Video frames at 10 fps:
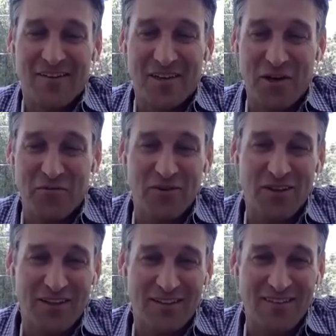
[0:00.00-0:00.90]

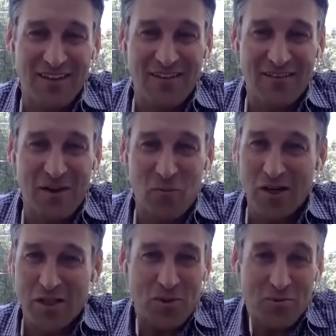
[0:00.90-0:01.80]
carefully and
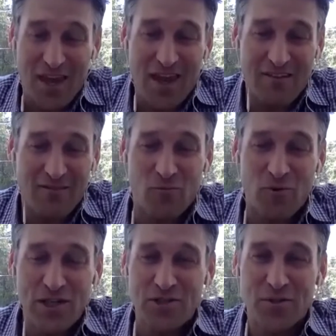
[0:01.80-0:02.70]
watch, but you can't
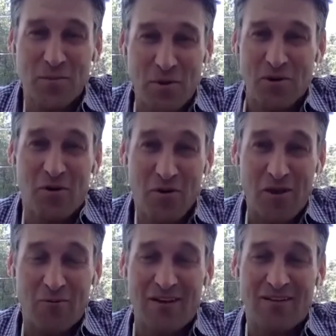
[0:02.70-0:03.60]
read your deponent all
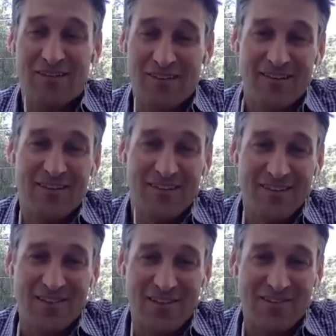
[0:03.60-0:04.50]
that well.
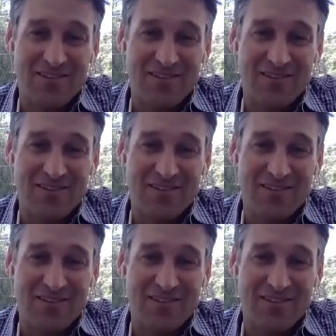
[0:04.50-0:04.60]
So